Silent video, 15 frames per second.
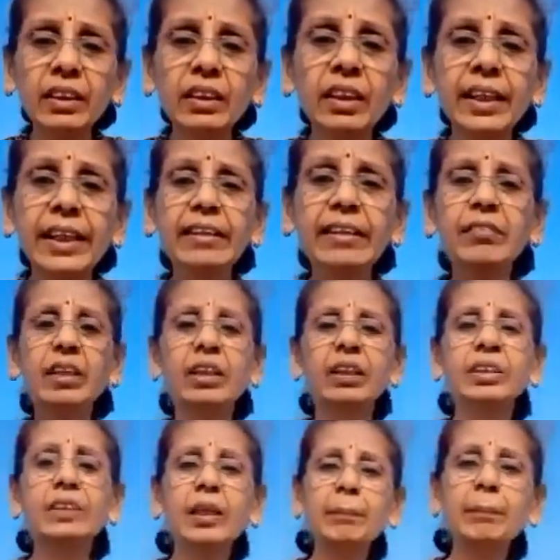In
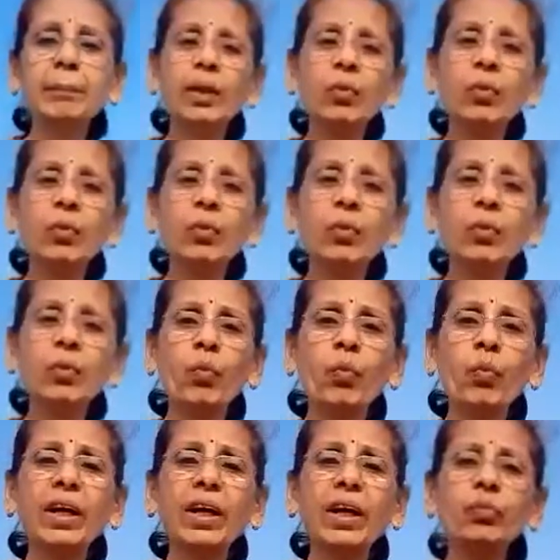chapter 1
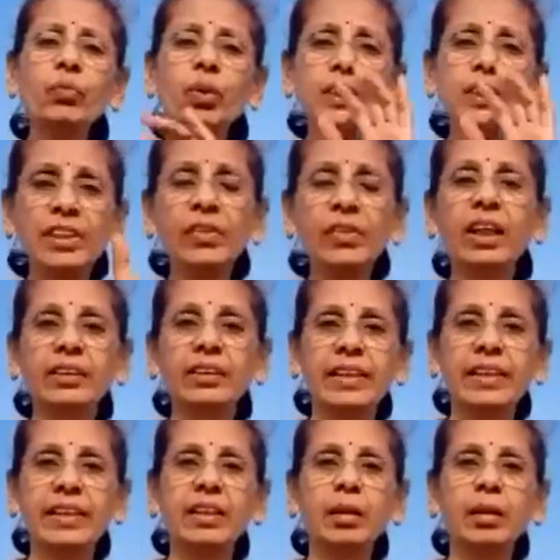was introductory
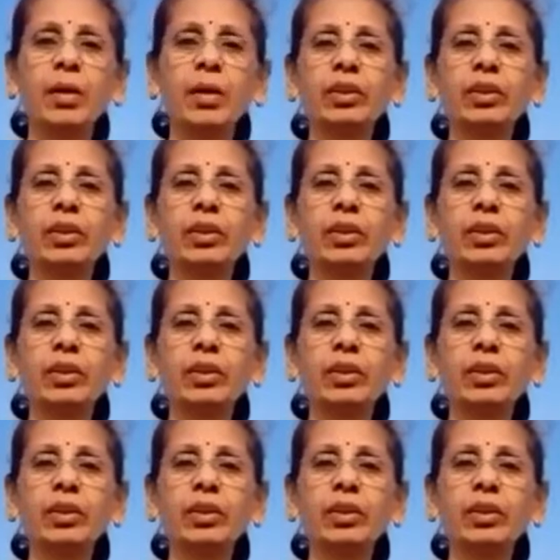about